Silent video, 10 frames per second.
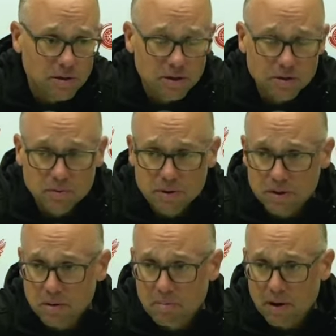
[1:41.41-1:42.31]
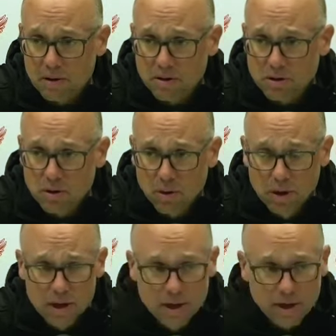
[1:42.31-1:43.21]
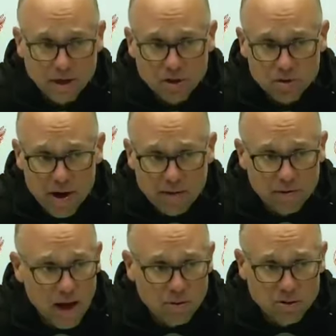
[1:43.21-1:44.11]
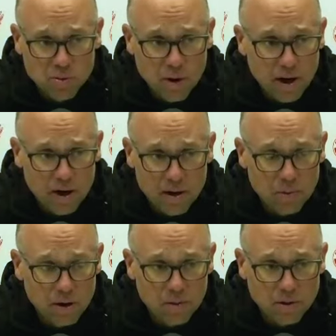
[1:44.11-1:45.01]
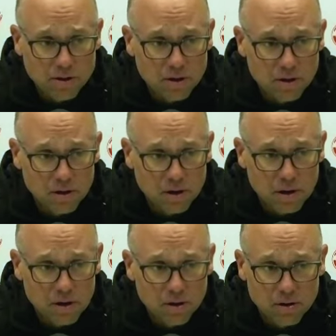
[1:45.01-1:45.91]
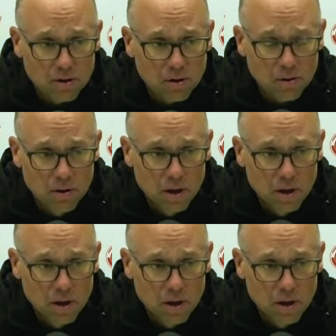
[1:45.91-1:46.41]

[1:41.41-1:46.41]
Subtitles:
He's a real good partner. So his strength now is way ahead of where it was a year ago.